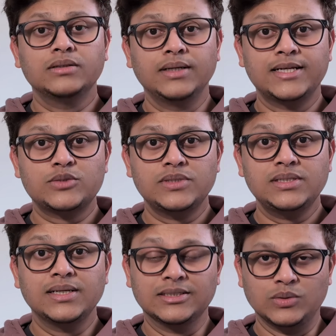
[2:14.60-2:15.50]
The next
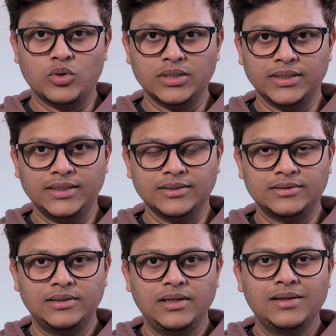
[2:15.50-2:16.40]
one is the water heater.
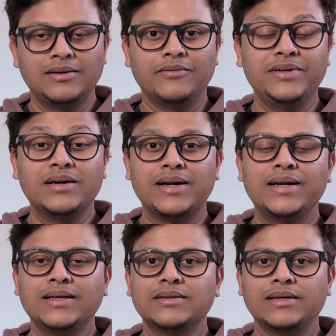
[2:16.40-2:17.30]
We are
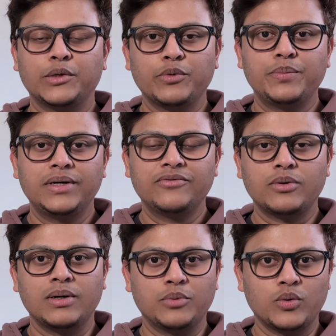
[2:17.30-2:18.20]
renting the equipment
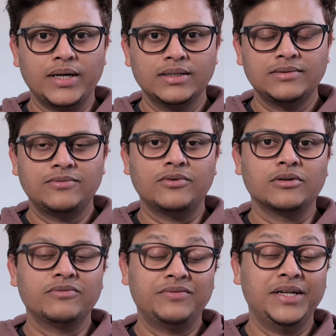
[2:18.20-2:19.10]
from our provider
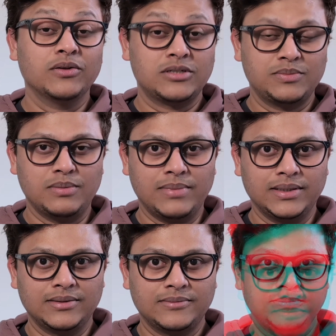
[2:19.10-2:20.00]
for $50 per month.